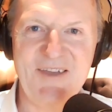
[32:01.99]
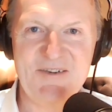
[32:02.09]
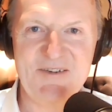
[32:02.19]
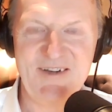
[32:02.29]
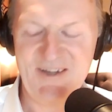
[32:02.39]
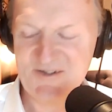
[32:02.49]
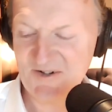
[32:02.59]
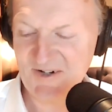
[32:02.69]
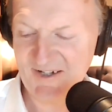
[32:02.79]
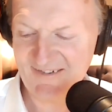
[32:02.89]
actually,
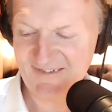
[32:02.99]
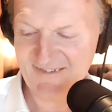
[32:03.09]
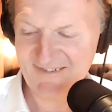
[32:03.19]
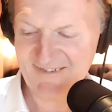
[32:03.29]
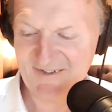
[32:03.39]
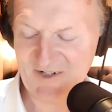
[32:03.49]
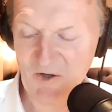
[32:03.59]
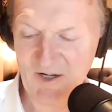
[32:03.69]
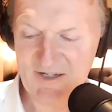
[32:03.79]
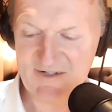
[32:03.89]
during
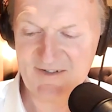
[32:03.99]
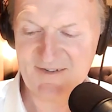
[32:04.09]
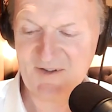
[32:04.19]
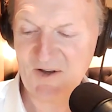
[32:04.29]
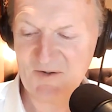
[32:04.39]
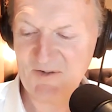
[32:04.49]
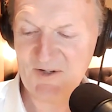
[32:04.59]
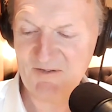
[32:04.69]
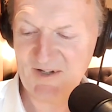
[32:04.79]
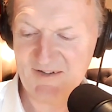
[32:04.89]
college and start of
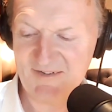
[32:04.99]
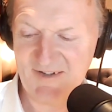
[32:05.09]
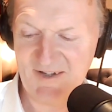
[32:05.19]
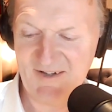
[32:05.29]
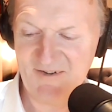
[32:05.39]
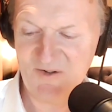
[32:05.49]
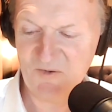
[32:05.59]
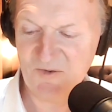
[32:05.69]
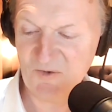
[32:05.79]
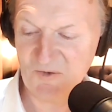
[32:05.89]
university,
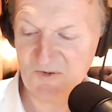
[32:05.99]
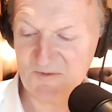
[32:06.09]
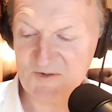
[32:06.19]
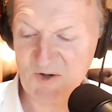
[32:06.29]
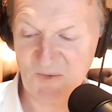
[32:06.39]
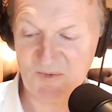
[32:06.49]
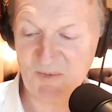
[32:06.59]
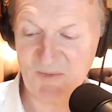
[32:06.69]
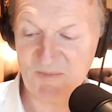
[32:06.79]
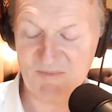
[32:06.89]
all sorts of jobs,
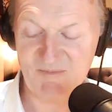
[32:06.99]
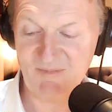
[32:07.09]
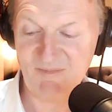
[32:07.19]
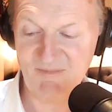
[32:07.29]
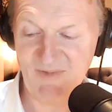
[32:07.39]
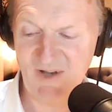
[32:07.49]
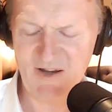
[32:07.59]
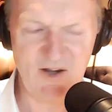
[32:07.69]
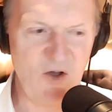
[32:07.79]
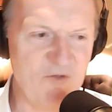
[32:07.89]
but
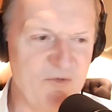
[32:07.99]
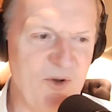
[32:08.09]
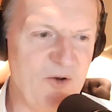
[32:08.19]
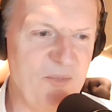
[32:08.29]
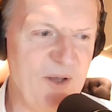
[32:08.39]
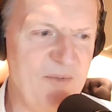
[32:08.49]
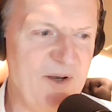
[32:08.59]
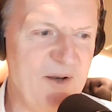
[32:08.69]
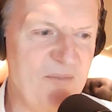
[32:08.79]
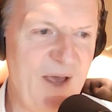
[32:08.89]
learned a lot from a lot of
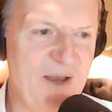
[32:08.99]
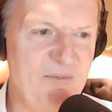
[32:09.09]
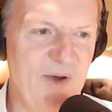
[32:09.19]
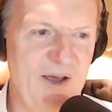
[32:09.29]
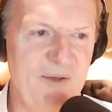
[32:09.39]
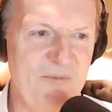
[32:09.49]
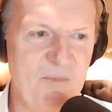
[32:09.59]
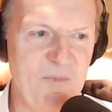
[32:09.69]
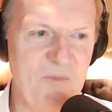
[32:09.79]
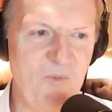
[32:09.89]
people, and it paid my
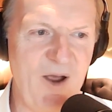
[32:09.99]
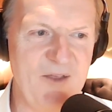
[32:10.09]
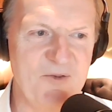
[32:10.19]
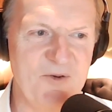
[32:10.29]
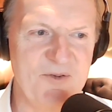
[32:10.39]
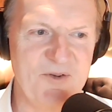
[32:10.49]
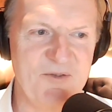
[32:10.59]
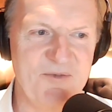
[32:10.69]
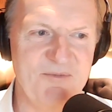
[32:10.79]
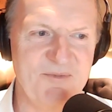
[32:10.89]
way through sort
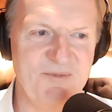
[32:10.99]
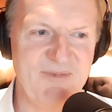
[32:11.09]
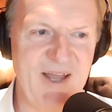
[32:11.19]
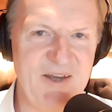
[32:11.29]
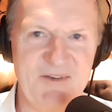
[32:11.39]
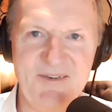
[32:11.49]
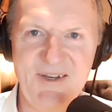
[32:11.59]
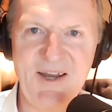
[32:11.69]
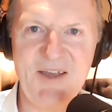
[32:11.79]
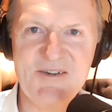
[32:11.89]
of later
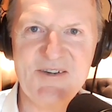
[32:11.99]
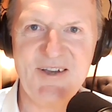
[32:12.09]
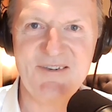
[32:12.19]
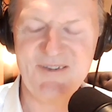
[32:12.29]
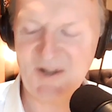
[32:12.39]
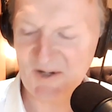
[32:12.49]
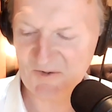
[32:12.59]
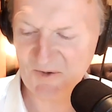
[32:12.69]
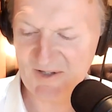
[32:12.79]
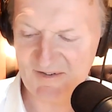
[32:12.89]
teenage years and early
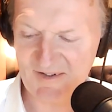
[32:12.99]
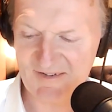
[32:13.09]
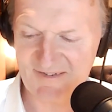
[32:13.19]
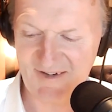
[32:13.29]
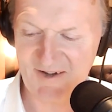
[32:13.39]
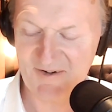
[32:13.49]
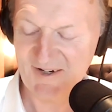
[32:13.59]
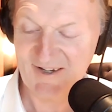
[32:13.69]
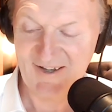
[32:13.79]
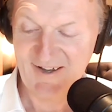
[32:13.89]
20s. So
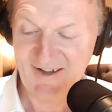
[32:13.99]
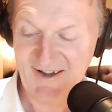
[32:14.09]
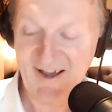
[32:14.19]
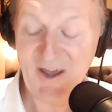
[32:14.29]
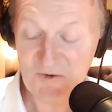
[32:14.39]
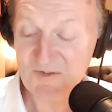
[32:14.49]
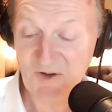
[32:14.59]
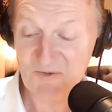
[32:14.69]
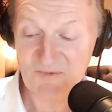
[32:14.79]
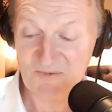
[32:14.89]
I
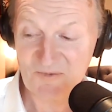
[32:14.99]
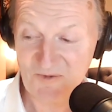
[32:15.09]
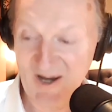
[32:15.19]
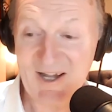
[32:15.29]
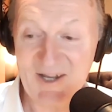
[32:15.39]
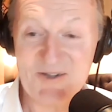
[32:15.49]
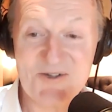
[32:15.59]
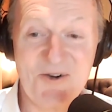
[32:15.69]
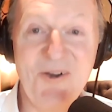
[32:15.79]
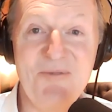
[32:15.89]
also really
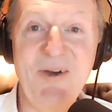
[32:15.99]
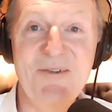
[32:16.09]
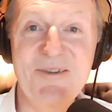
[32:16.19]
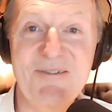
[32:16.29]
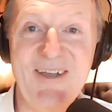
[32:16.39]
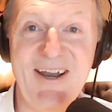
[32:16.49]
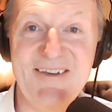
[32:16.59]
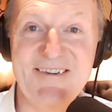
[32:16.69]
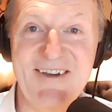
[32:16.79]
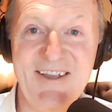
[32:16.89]
enjoyed most of it,
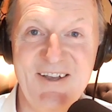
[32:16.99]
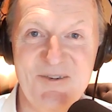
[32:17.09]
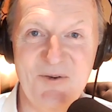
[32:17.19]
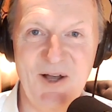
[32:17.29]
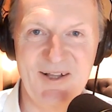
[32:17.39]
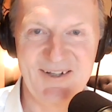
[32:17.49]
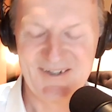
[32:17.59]
actually, as well.